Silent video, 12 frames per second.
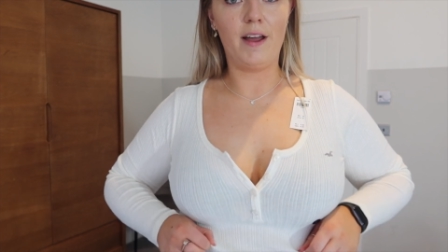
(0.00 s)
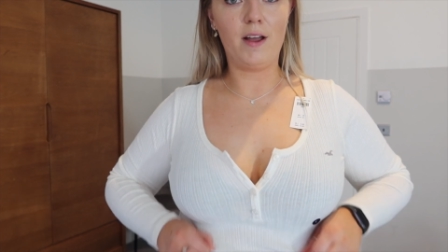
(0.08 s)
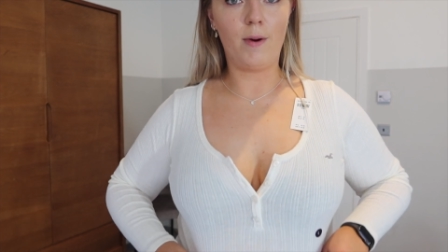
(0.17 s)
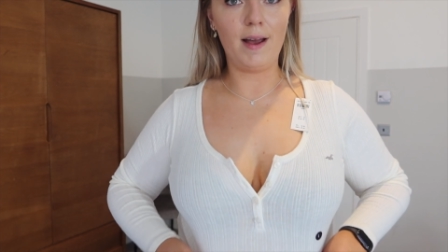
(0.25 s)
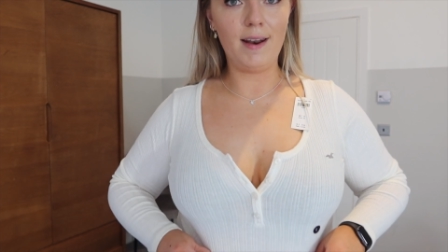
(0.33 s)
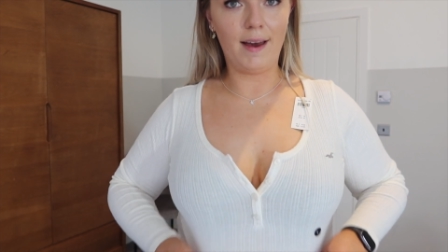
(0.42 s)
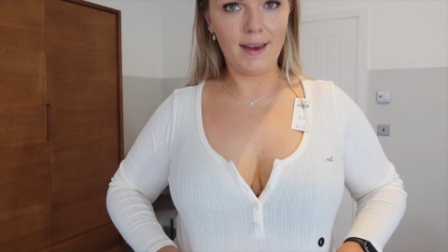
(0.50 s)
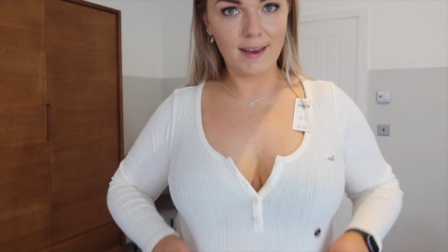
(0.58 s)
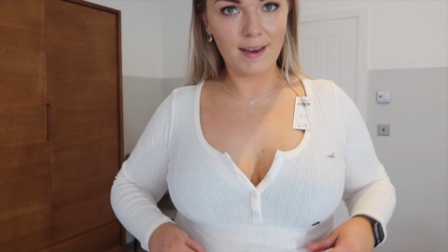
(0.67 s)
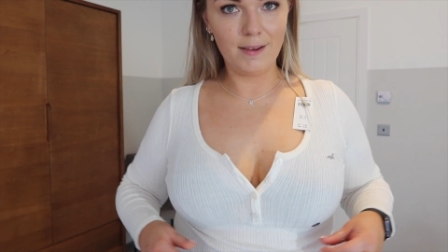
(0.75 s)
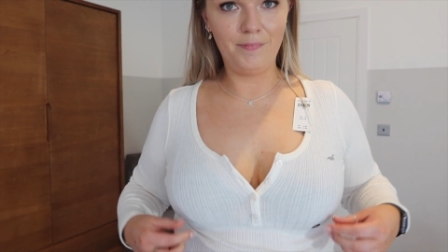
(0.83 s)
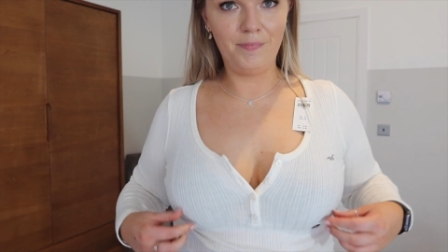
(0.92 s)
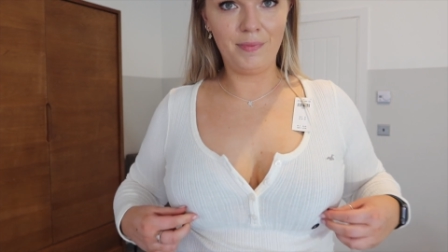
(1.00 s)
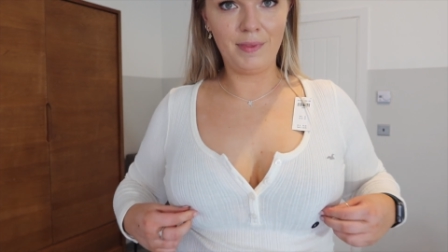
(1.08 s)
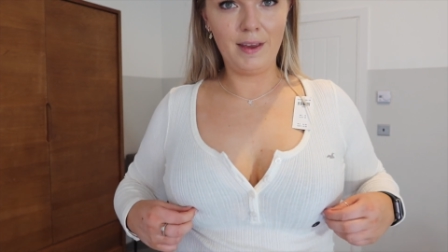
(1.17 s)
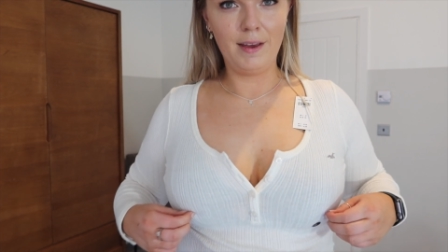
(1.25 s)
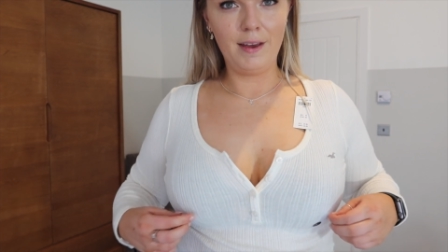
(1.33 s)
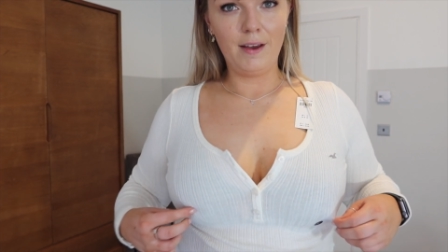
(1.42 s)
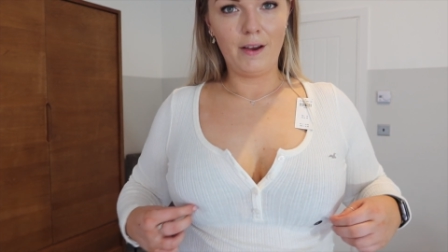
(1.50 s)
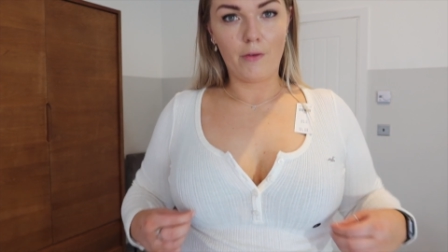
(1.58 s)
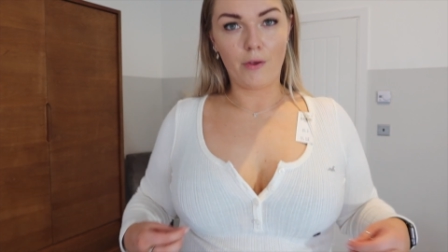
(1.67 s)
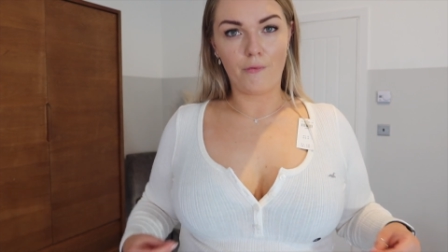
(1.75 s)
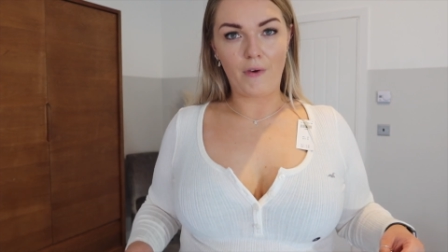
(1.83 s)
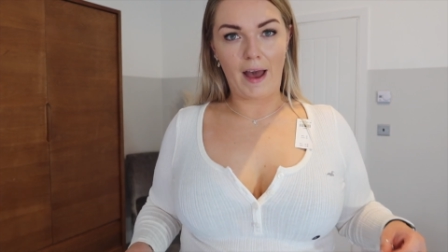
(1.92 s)
I quite like
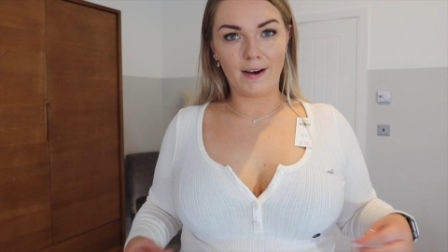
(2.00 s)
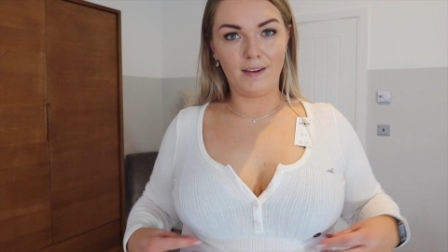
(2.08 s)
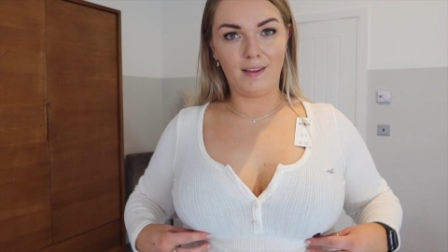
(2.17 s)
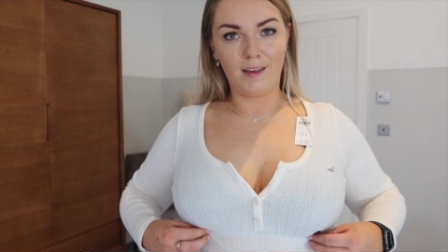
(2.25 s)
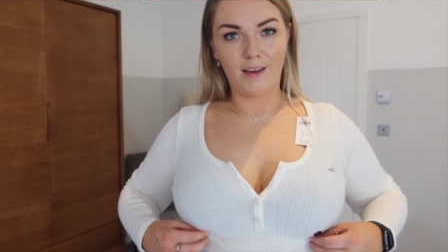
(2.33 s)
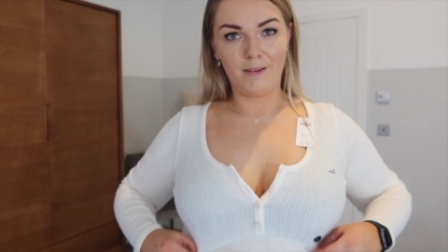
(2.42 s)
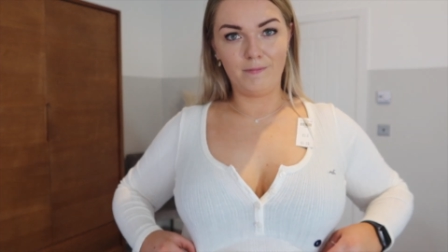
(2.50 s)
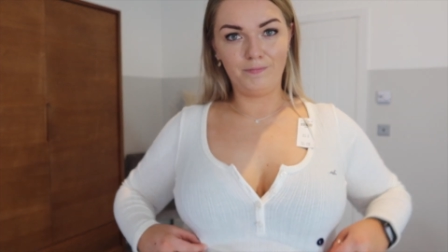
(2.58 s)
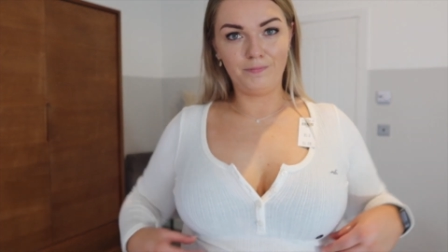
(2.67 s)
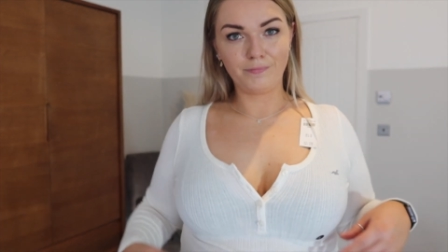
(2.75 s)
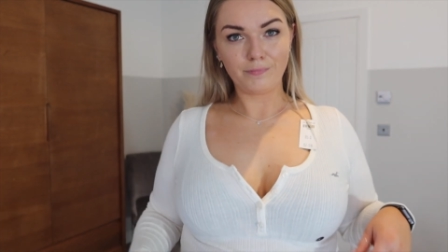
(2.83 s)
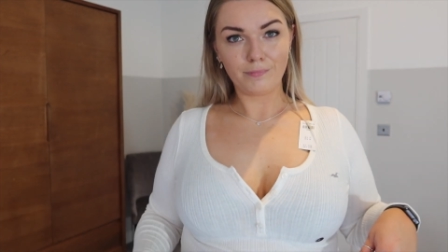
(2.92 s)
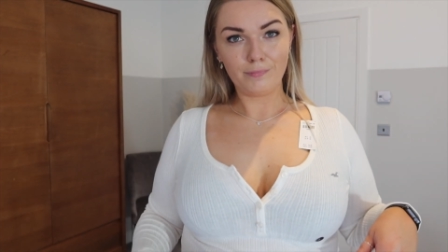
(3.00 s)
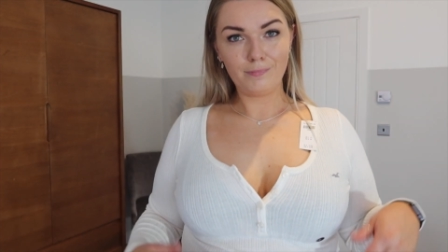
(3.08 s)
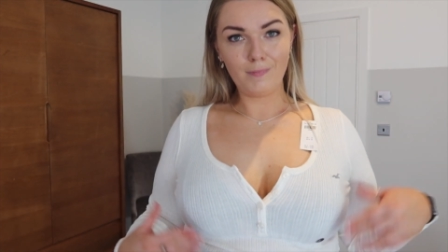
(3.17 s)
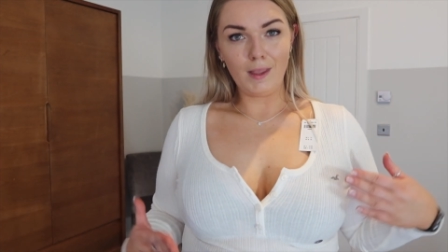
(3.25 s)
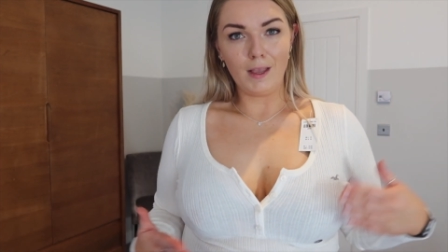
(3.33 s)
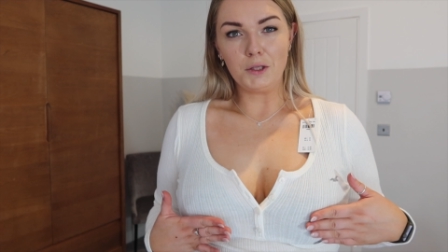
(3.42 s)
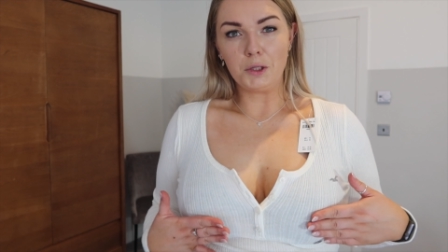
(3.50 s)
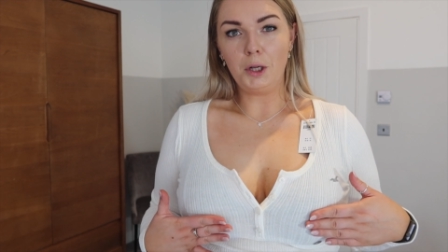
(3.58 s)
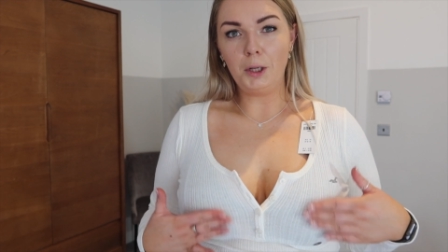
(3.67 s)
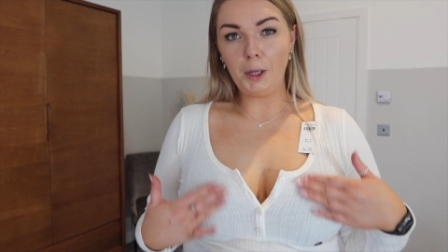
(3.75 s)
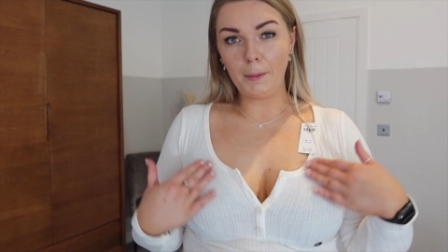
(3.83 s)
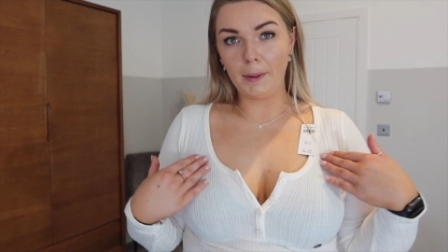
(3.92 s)
the fact that it's got a
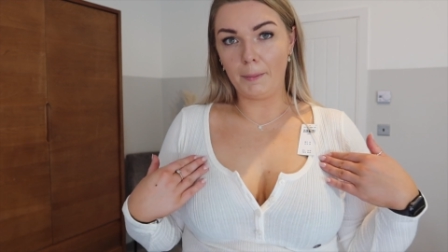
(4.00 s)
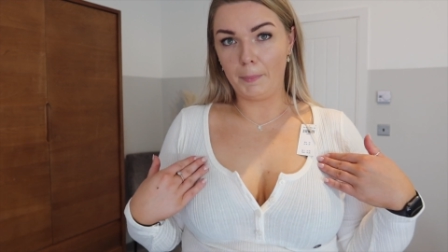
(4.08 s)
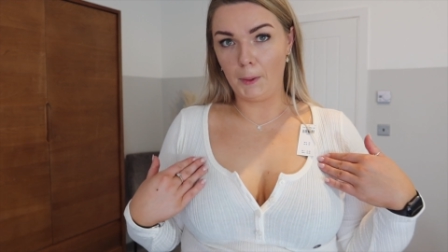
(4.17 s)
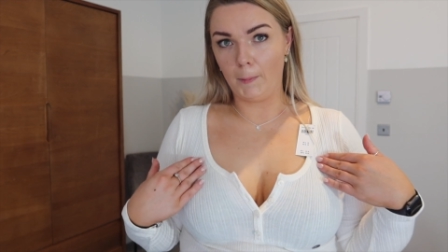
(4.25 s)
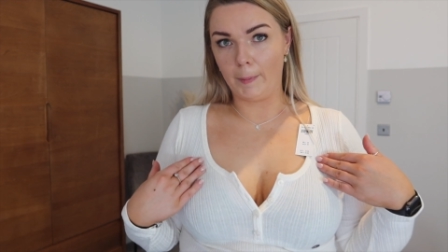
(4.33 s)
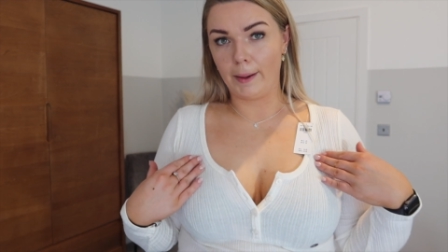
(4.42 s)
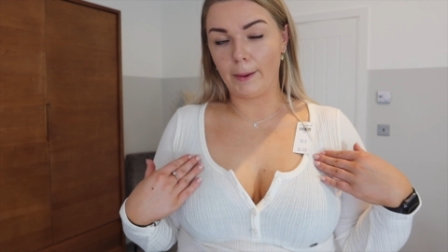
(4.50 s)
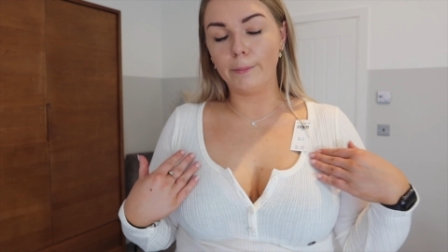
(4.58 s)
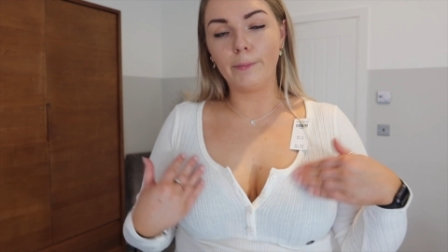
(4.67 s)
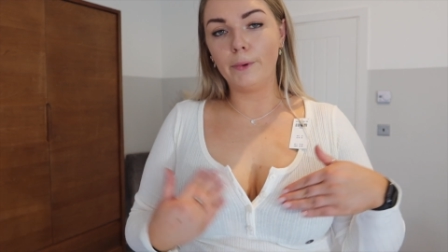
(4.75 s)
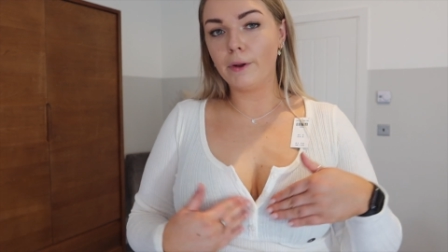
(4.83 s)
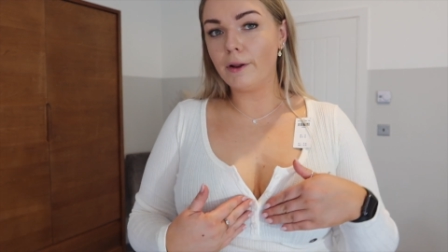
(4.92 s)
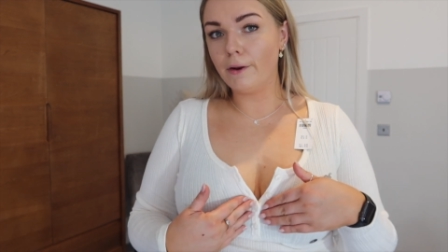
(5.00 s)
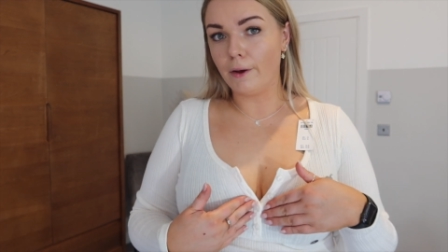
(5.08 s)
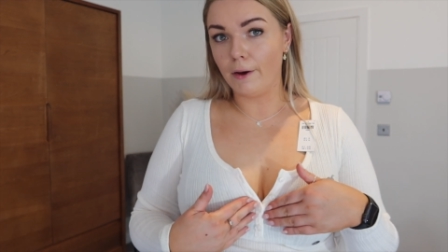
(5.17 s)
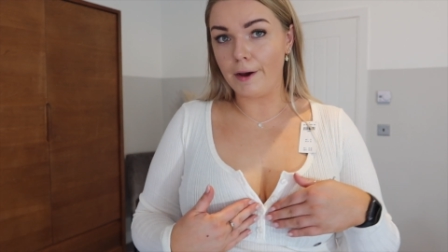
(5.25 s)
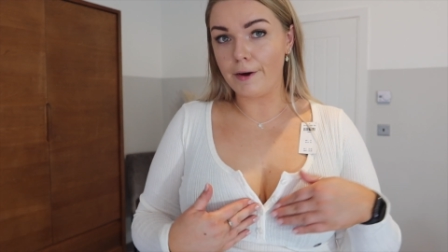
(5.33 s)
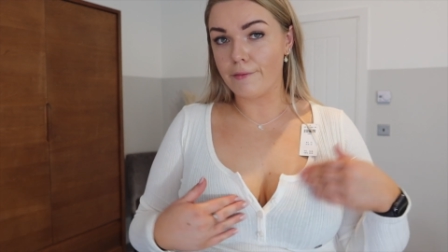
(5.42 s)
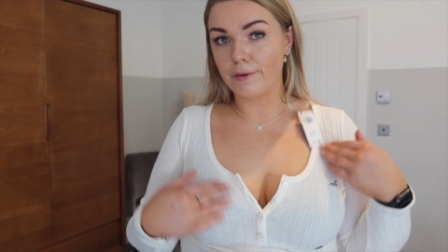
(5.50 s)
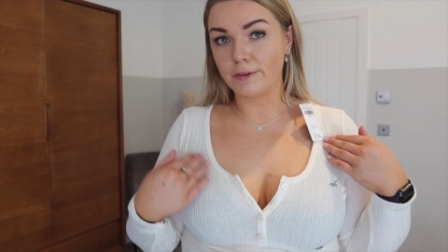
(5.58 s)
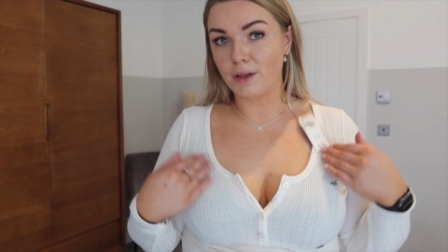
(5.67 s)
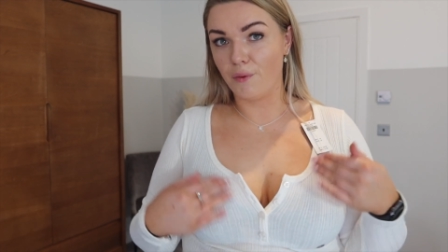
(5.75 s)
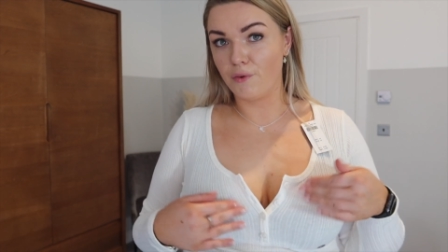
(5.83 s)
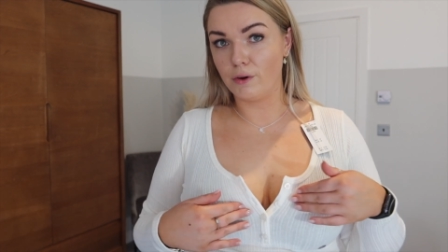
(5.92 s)
little bit of boob out. Not a lot, I don't feel
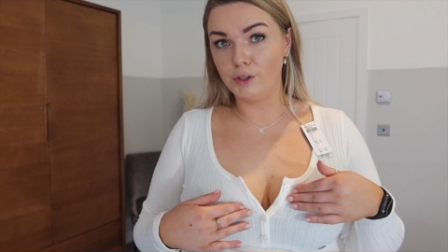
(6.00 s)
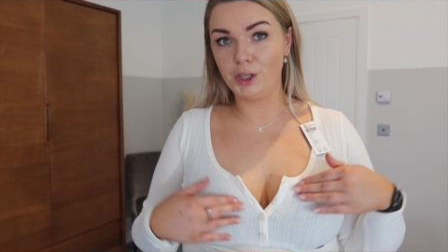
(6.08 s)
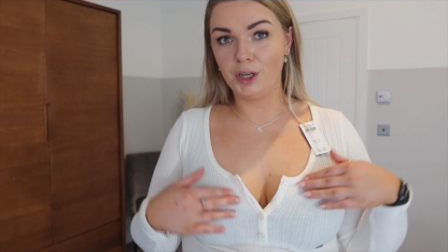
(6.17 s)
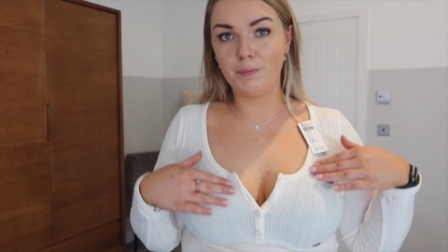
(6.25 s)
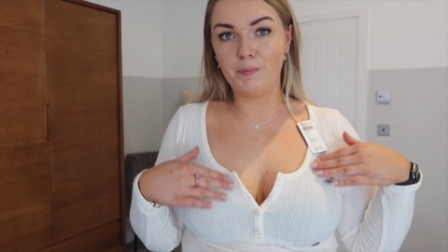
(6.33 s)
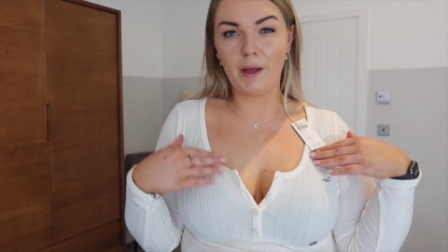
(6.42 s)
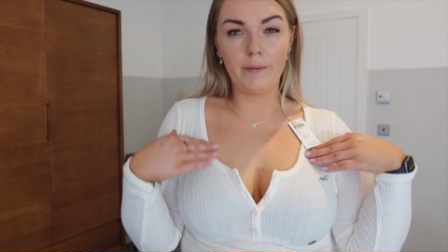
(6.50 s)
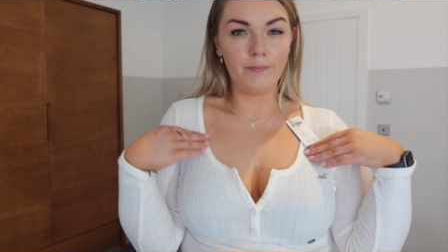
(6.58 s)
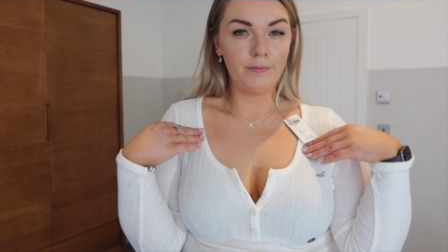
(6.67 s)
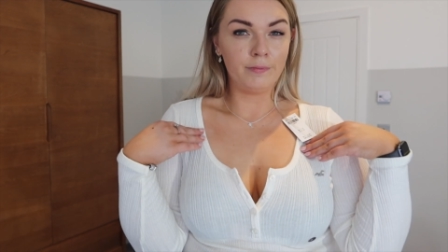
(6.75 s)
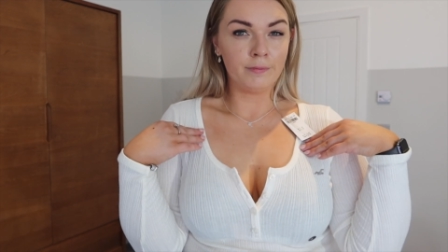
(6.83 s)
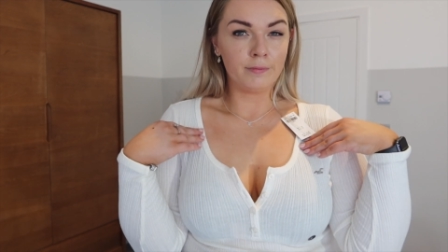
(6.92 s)
self-conscious, but